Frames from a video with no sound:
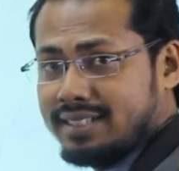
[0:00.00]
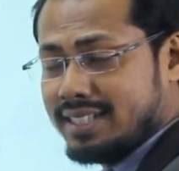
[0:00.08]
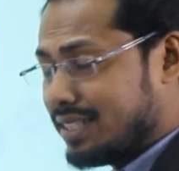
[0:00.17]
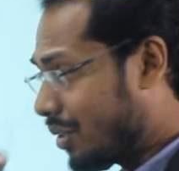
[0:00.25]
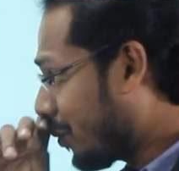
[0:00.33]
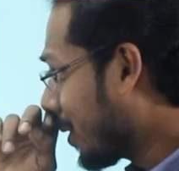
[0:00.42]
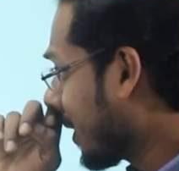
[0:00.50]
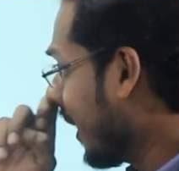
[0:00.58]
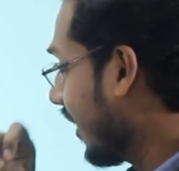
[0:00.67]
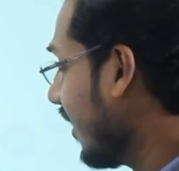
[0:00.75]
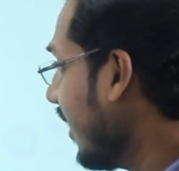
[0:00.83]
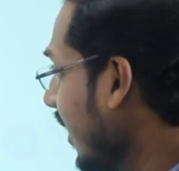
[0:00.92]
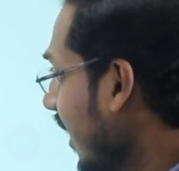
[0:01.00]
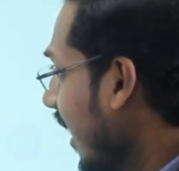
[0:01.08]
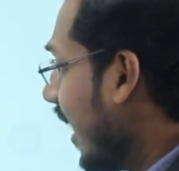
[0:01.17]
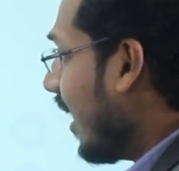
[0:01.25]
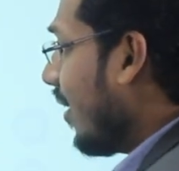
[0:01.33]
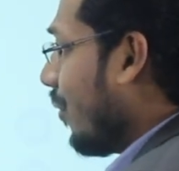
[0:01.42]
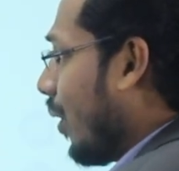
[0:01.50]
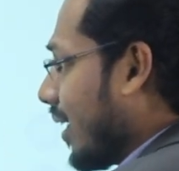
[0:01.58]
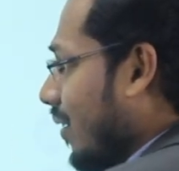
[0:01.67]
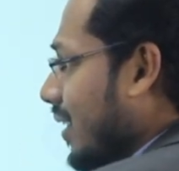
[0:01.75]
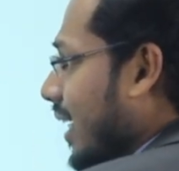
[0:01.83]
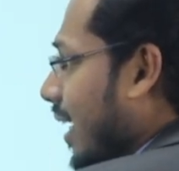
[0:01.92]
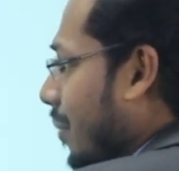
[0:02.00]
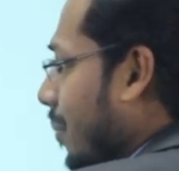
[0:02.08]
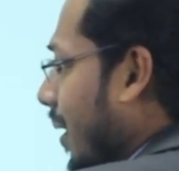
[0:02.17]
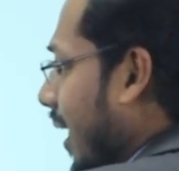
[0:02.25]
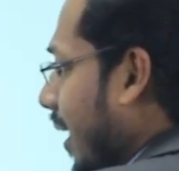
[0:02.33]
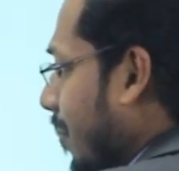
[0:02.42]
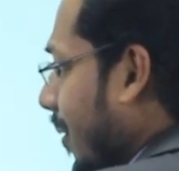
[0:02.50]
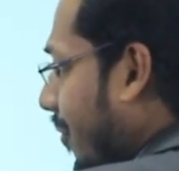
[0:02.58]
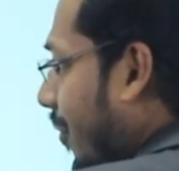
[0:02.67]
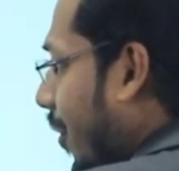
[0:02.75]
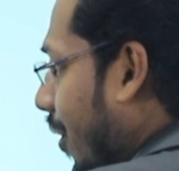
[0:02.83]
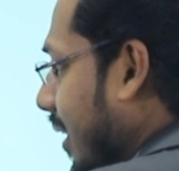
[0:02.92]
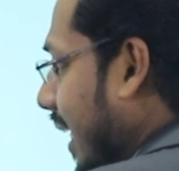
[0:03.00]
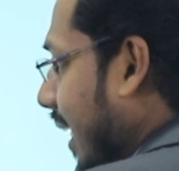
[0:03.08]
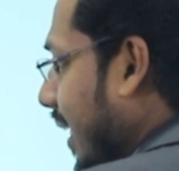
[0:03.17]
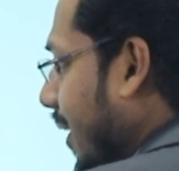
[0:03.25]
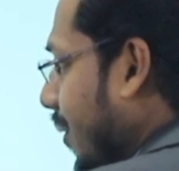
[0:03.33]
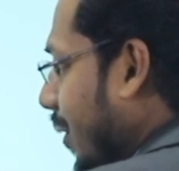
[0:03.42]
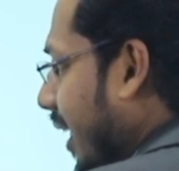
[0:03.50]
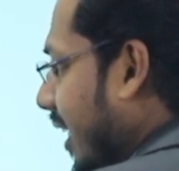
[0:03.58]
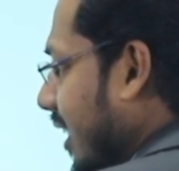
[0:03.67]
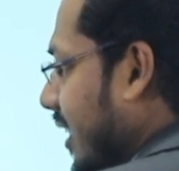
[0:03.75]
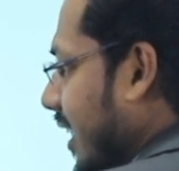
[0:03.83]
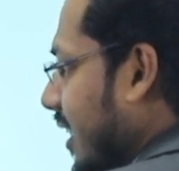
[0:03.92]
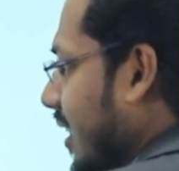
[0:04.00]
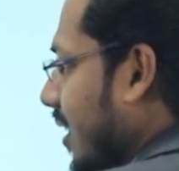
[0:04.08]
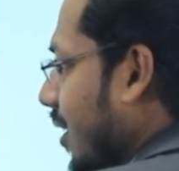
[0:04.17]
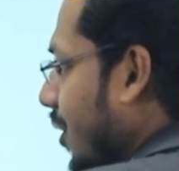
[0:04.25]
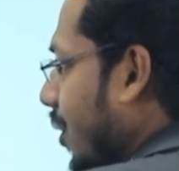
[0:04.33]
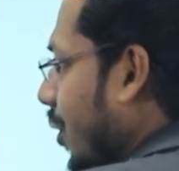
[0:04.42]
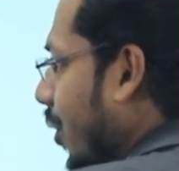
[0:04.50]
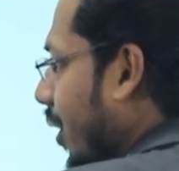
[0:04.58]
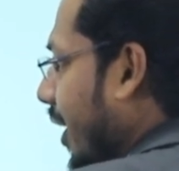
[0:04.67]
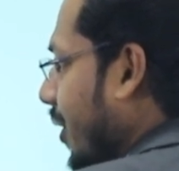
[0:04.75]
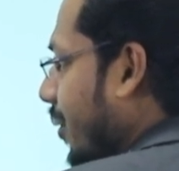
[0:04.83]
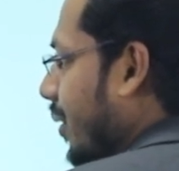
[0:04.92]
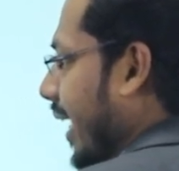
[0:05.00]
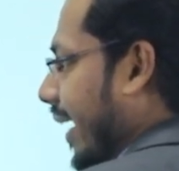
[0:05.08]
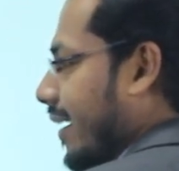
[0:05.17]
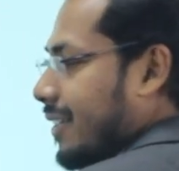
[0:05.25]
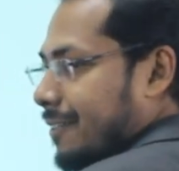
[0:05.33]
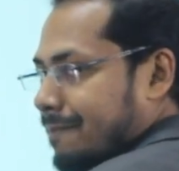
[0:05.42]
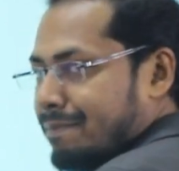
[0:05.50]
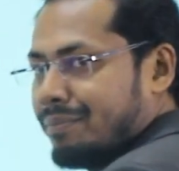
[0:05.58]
This is the question. Whatever the number before the unit digit, you no need to take.